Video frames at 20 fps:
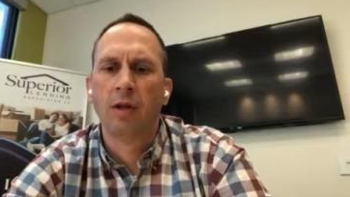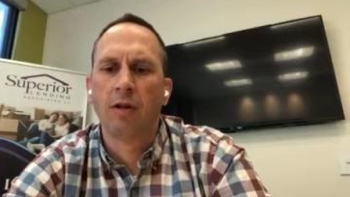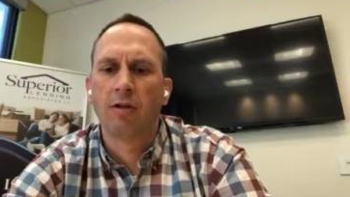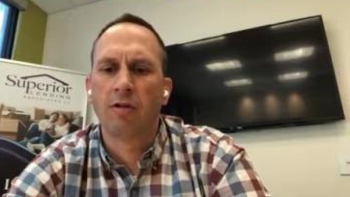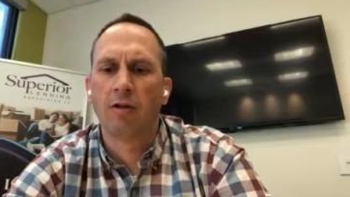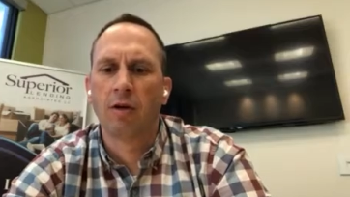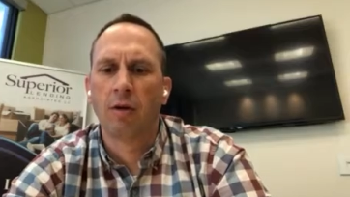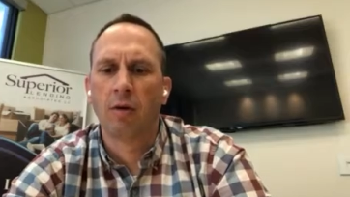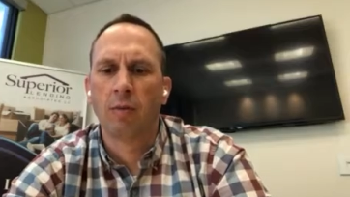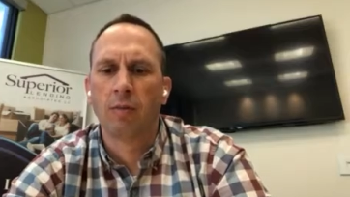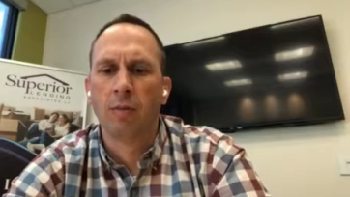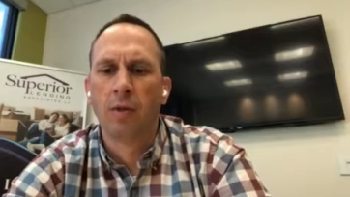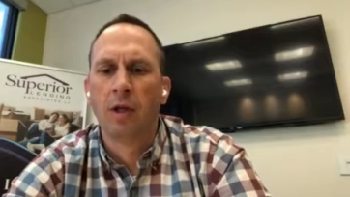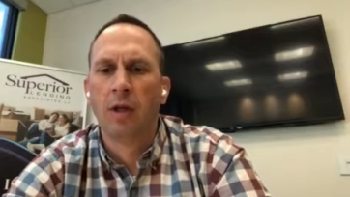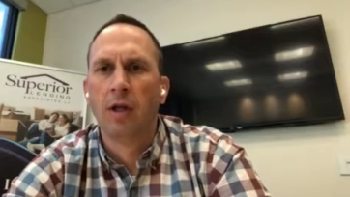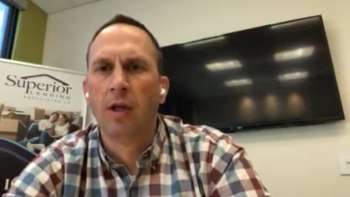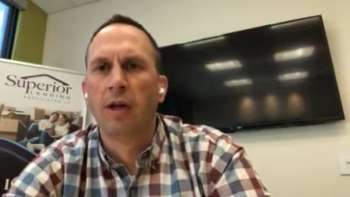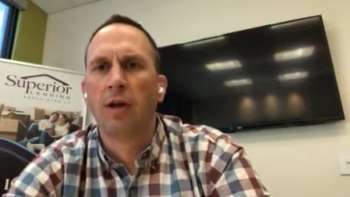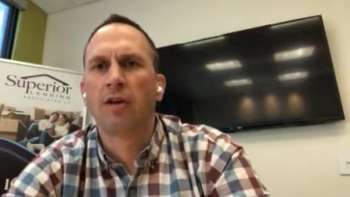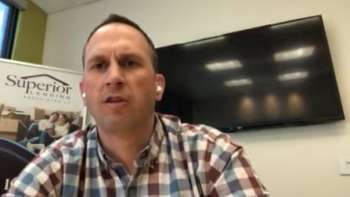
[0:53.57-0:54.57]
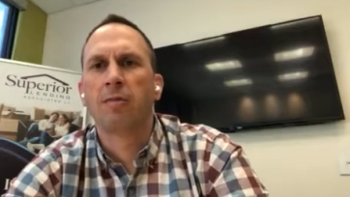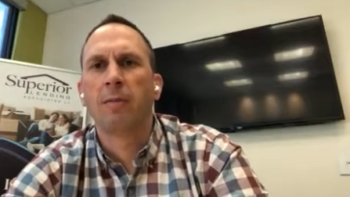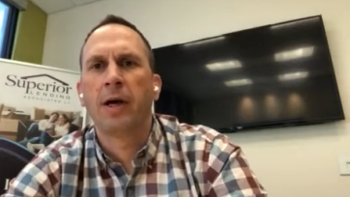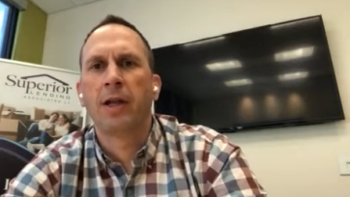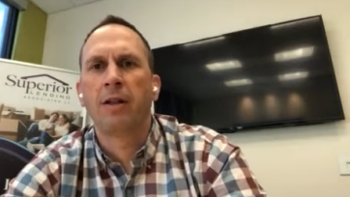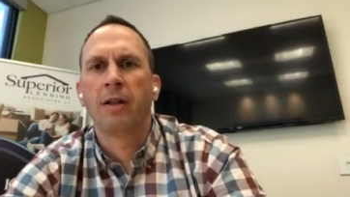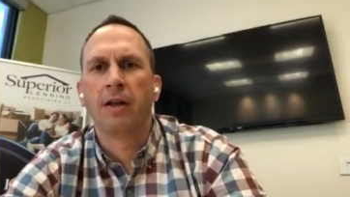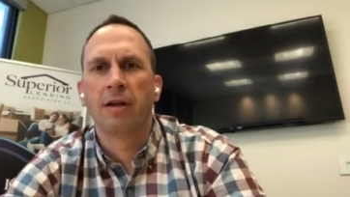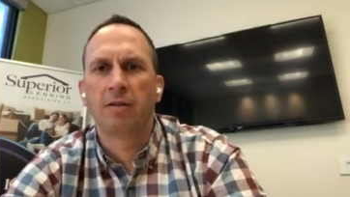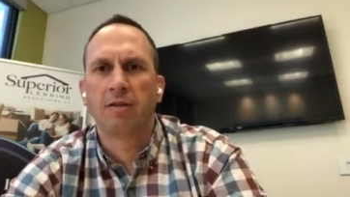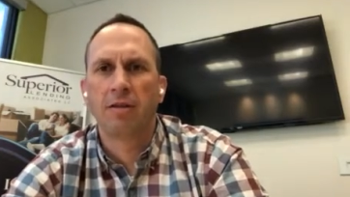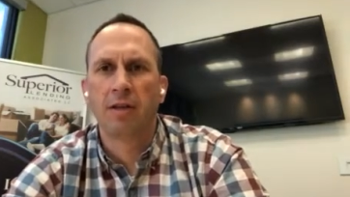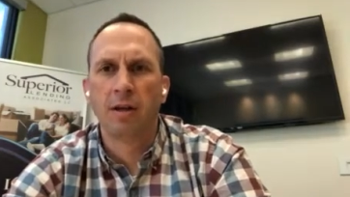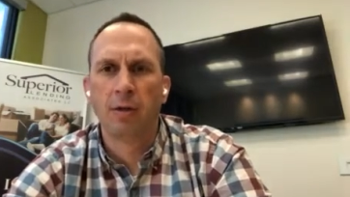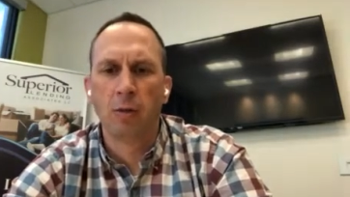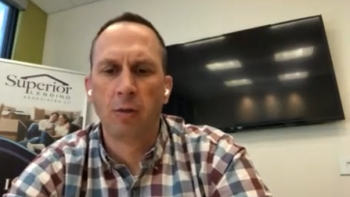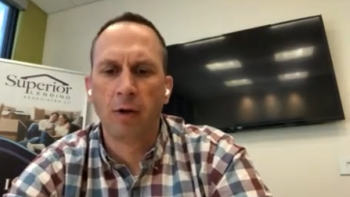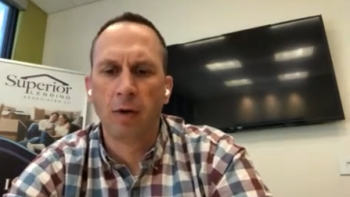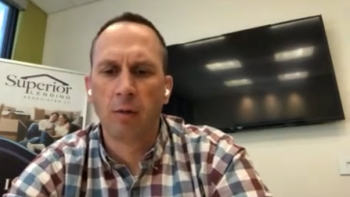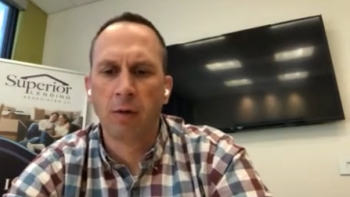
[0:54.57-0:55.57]
So here's my list
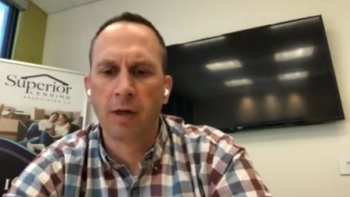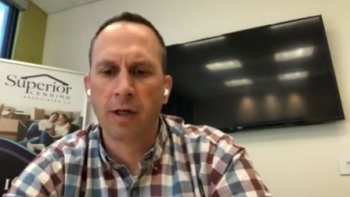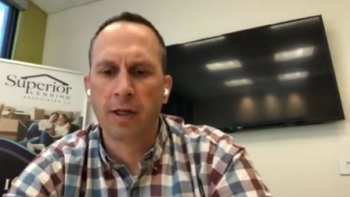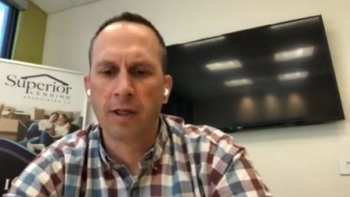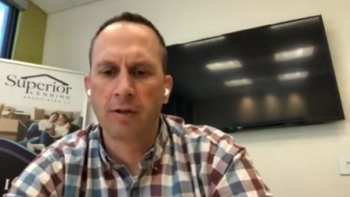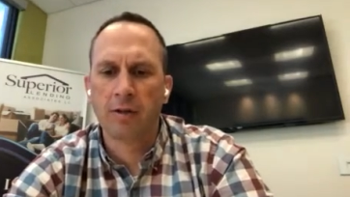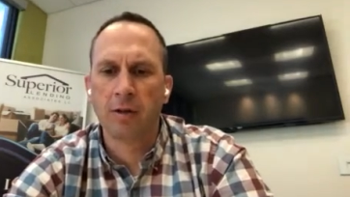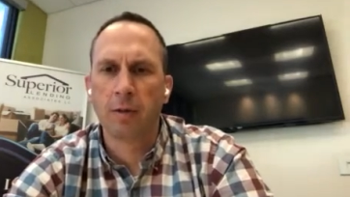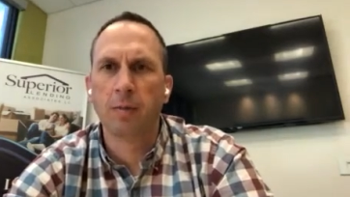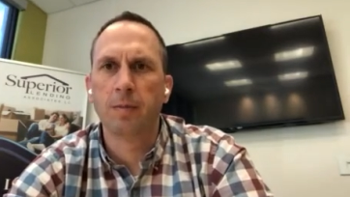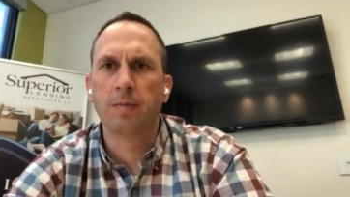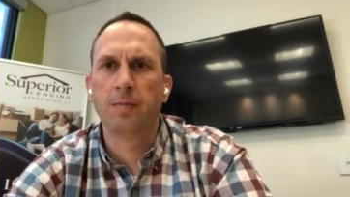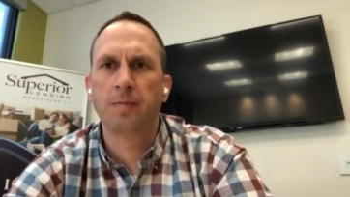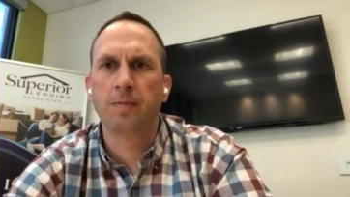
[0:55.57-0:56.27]
that we run into.